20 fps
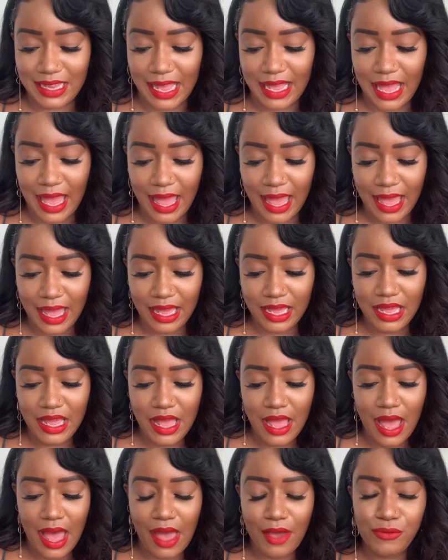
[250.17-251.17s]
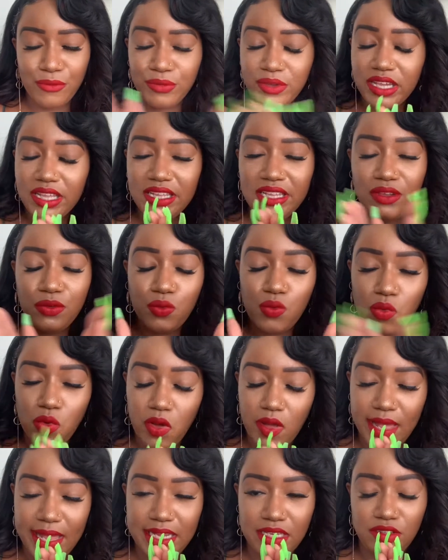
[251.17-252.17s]
Like I, I really
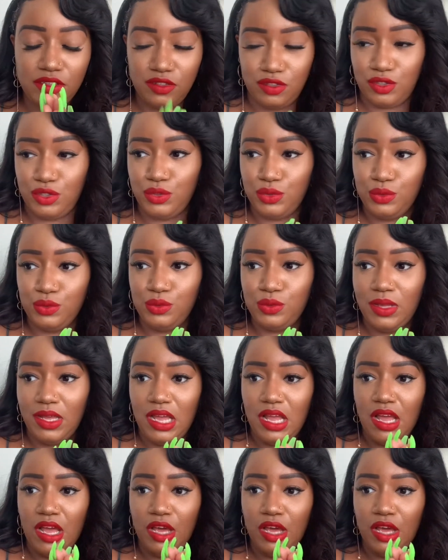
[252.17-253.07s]
want to